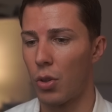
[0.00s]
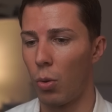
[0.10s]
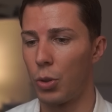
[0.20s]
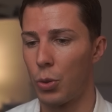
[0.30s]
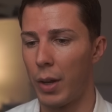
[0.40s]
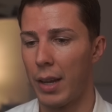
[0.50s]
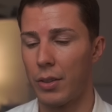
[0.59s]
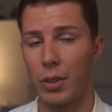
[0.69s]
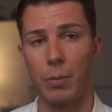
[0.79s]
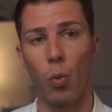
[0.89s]

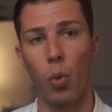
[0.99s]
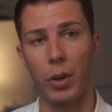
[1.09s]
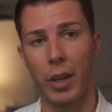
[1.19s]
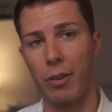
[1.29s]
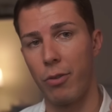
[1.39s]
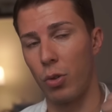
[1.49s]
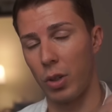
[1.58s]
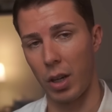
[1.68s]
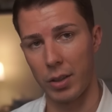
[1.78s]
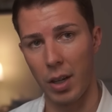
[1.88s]
altogether, working for
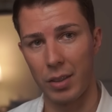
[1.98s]
Qatar